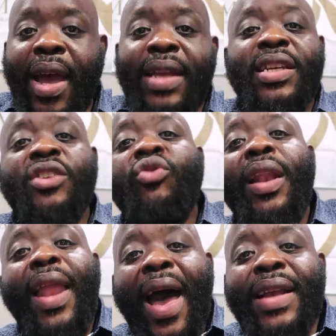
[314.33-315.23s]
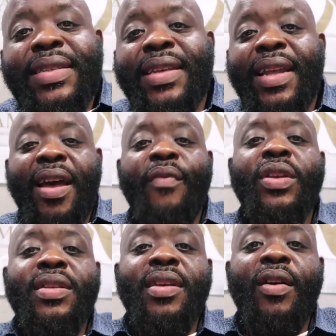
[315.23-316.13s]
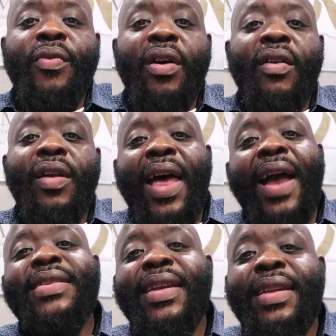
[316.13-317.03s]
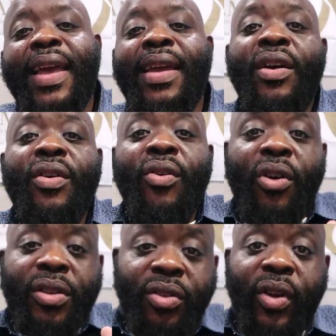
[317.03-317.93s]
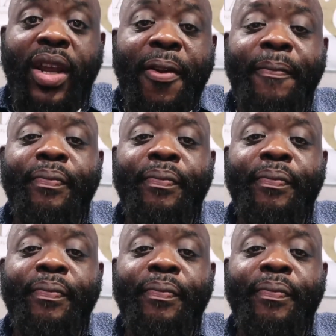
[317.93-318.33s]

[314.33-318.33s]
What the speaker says: and just relax and have yourself a relaxing day. Or 3,